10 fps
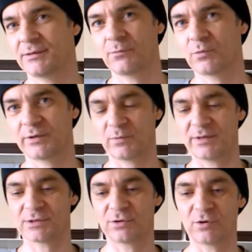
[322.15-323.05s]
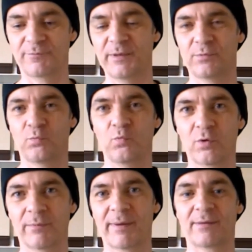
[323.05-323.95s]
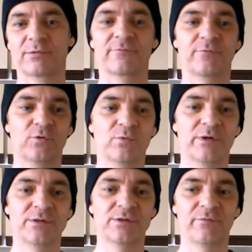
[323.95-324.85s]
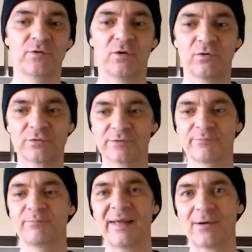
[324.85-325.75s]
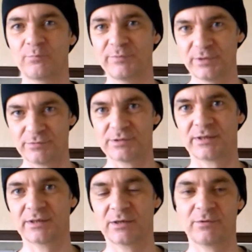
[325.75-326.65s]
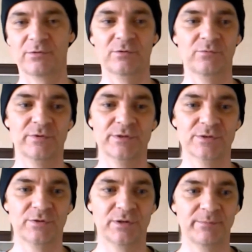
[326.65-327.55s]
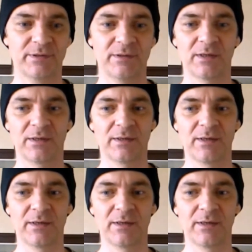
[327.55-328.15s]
You don't want it where there's a lot of people walking backwards and forwards. You've got lots of loud music going on all the time, and